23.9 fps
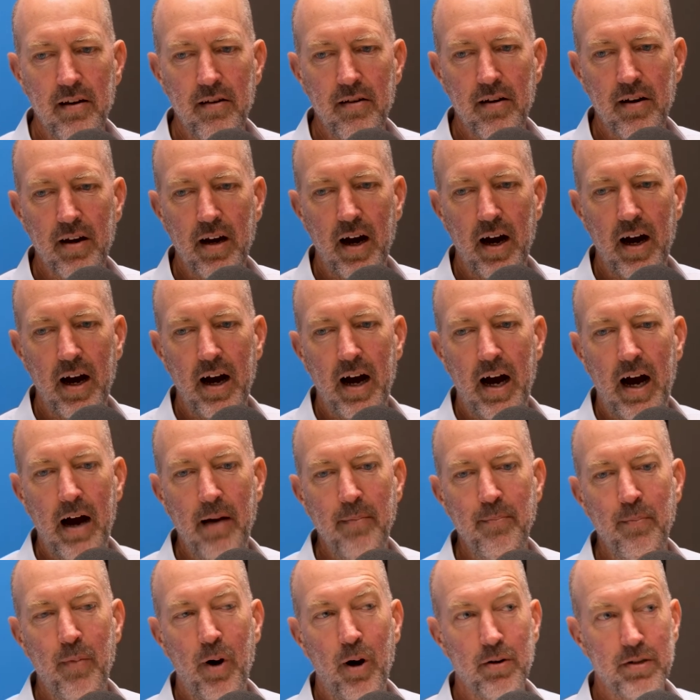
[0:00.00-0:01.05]
Look,
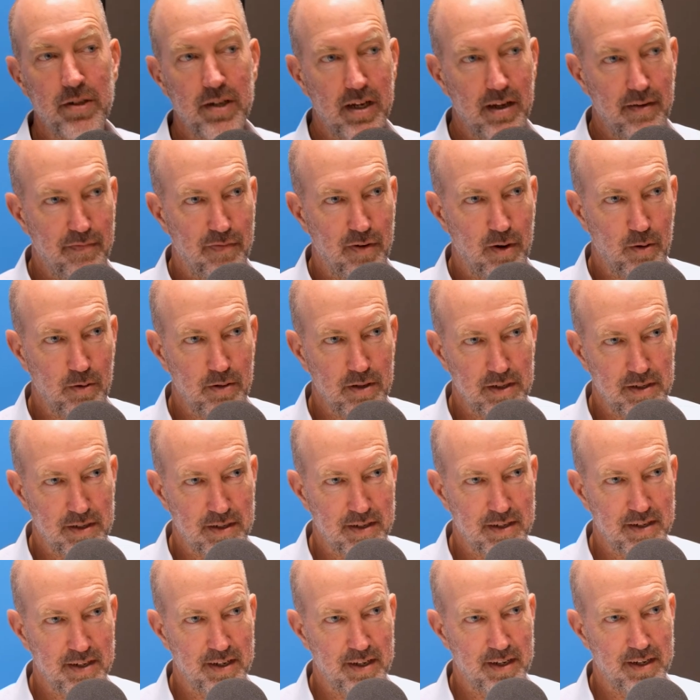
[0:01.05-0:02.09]
I'm mostly
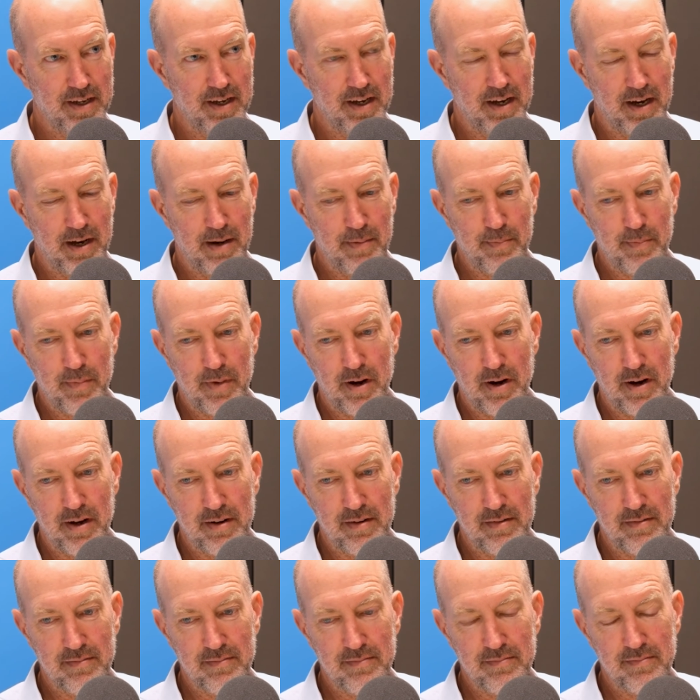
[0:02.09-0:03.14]
focused
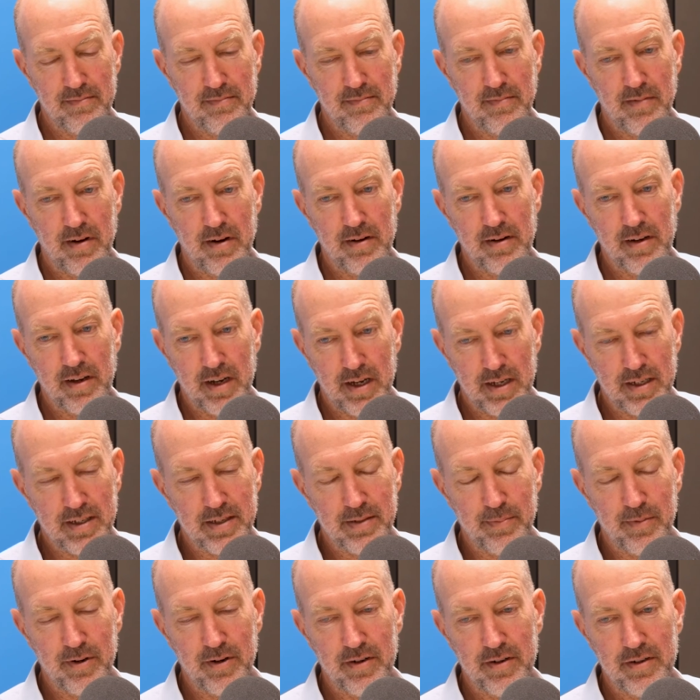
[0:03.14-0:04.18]
on
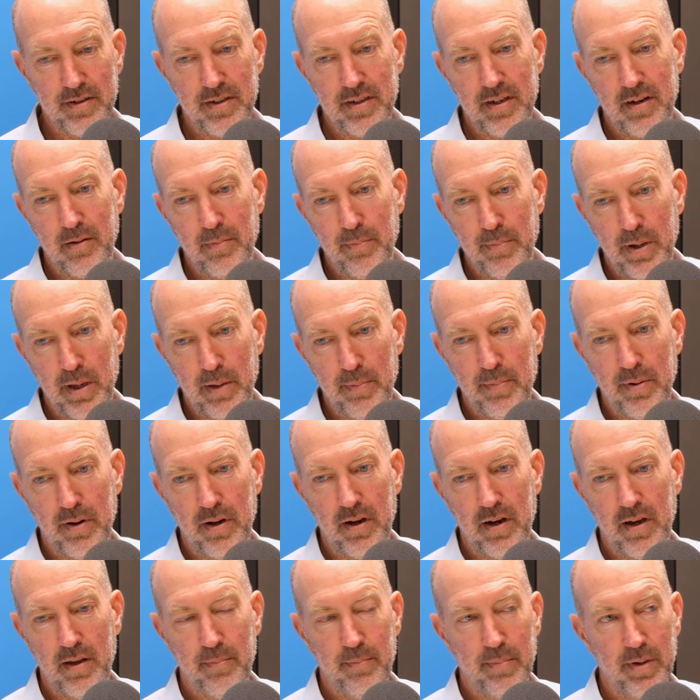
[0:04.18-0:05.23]
customers and our
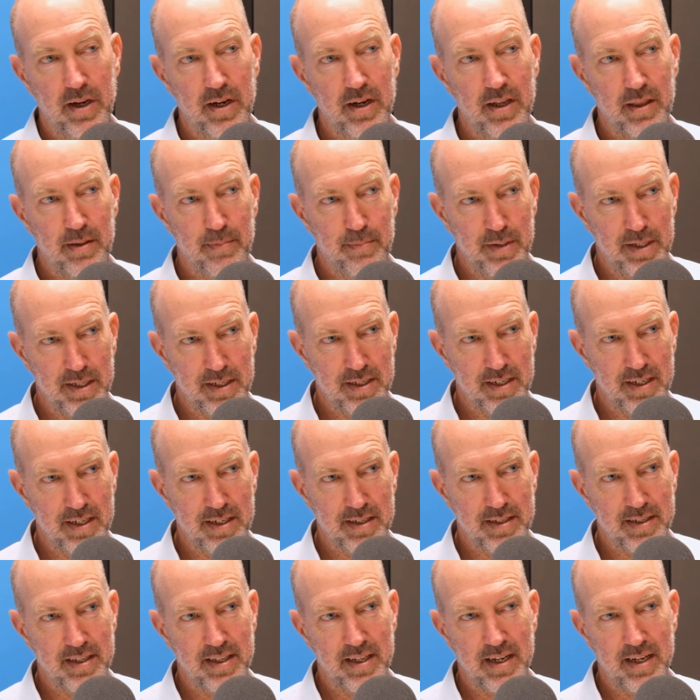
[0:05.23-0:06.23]
people and building the business.